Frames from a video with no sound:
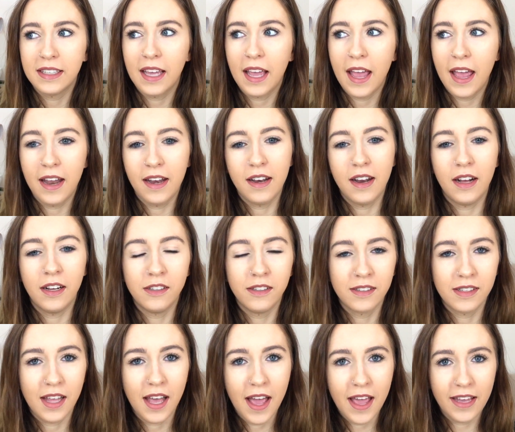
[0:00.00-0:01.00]
again, I
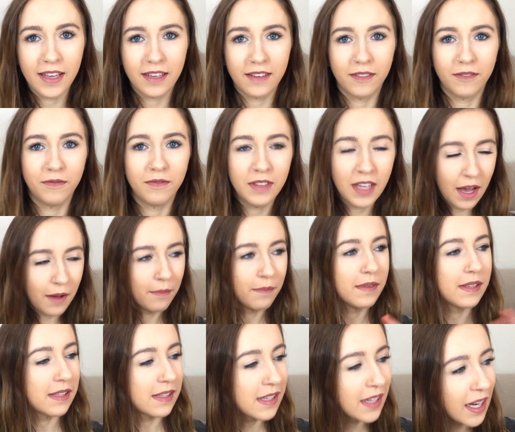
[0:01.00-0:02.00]
was like,
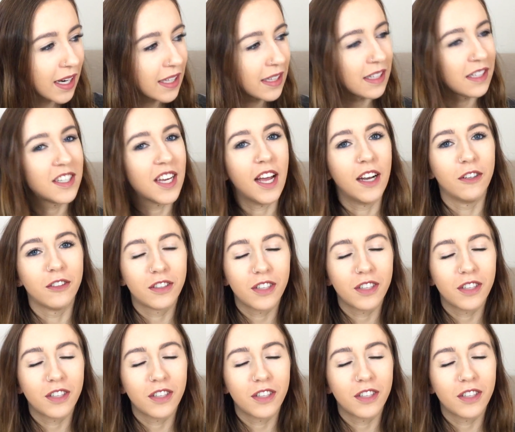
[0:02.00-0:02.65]
yeah, starting the channel.